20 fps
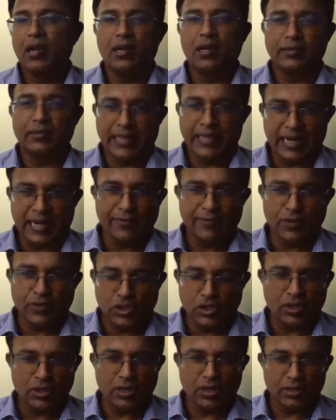Then I would
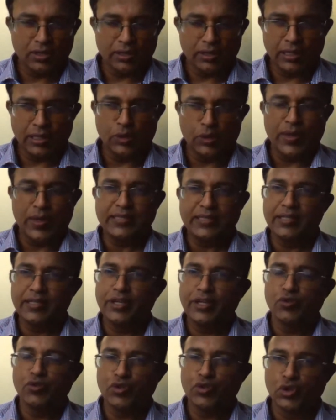request that
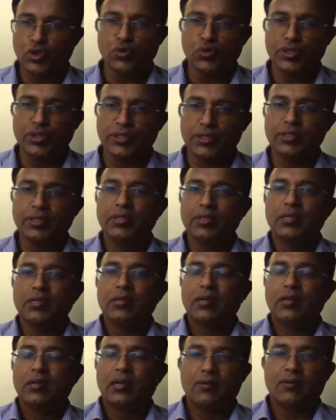you choose
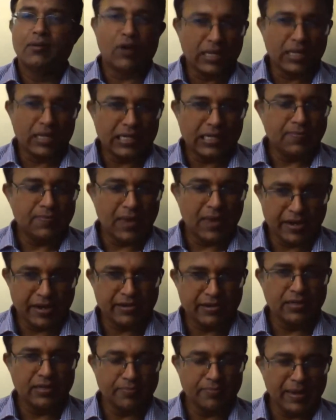one of
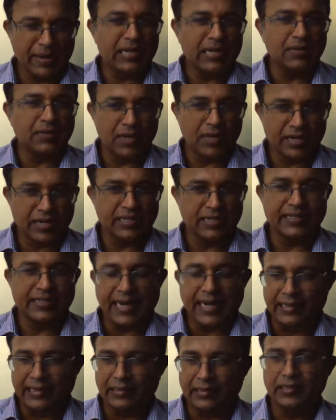the big commercial
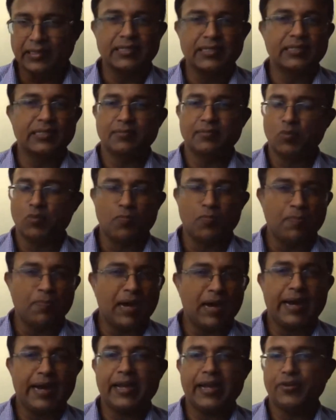centers,
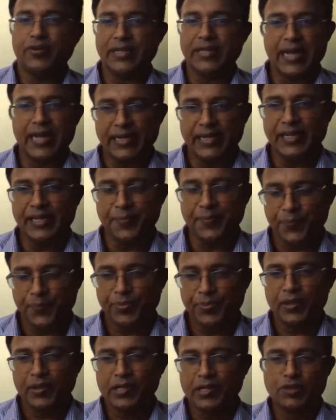Mumbai or Delhi,
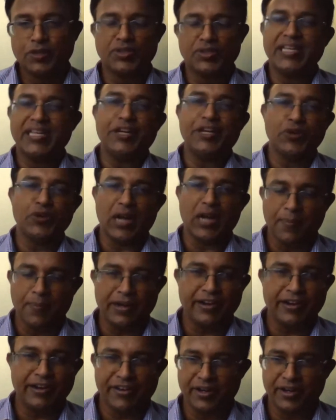to seat your
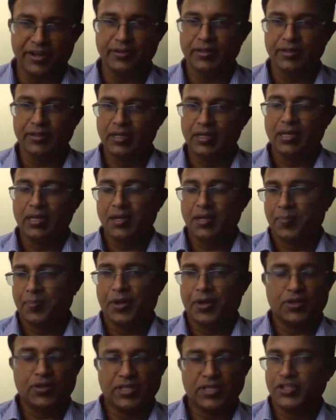arbitration,
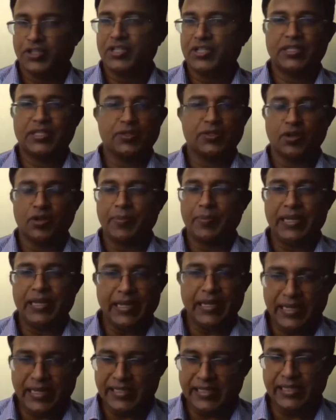because it's just going to be
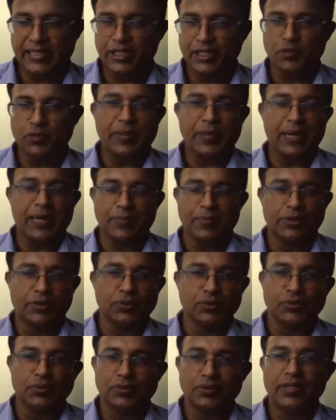easier to be able
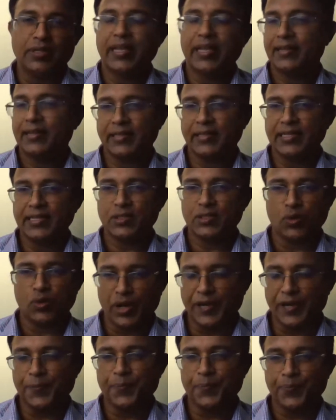to get things
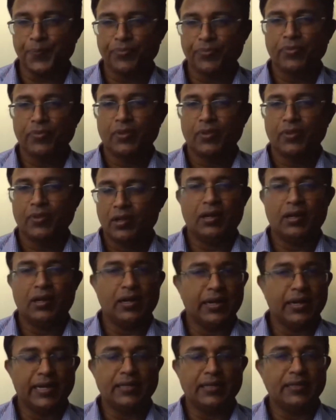going
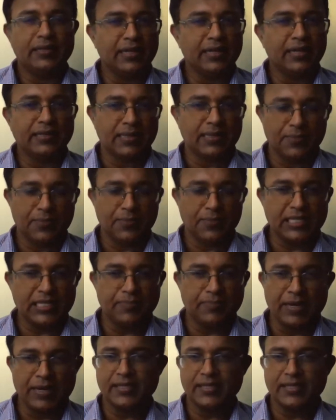in some of these bigger